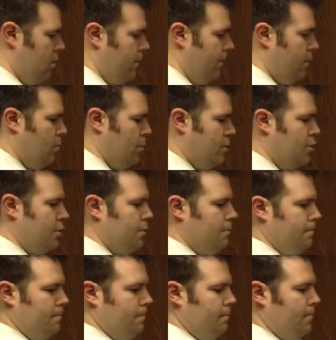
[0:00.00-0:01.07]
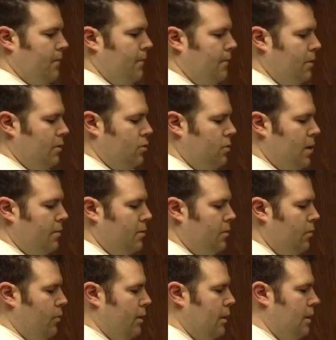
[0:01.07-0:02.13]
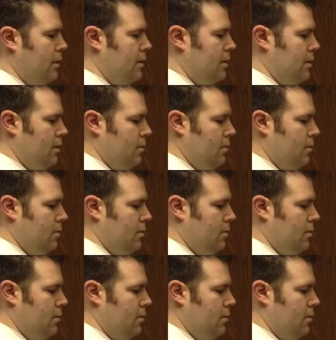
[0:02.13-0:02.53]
The pitcher, everything's wrapped up really nicely.